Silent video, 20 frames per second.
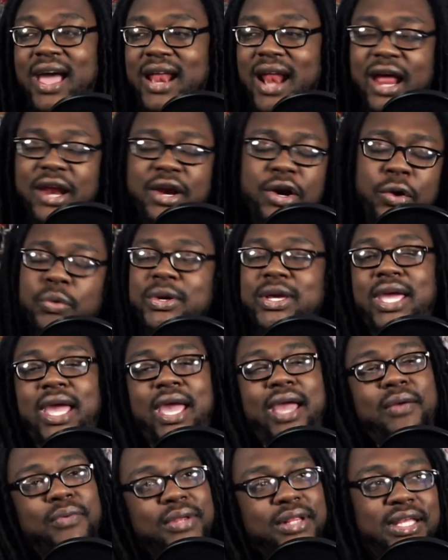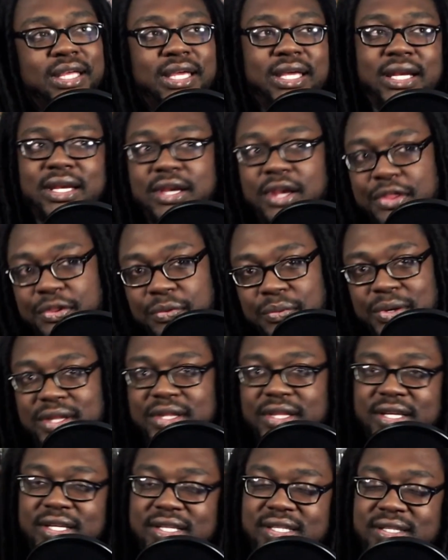And I know we can't really get another
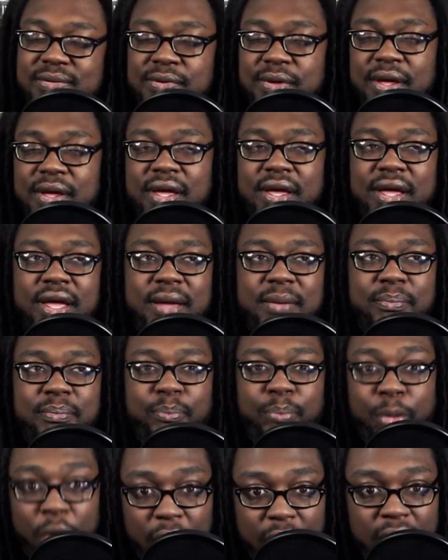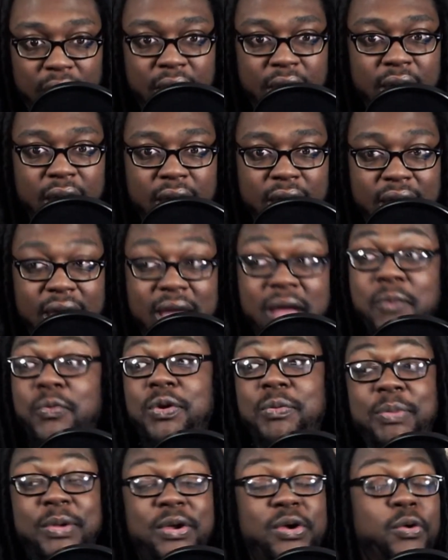one of this, but
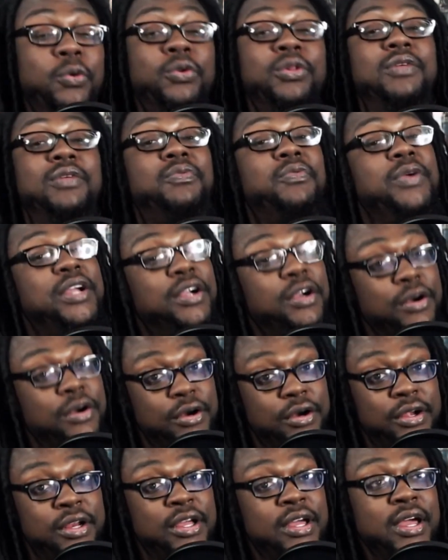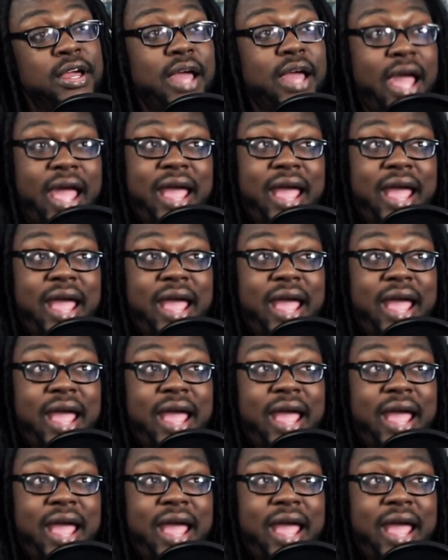it would be cool if we could.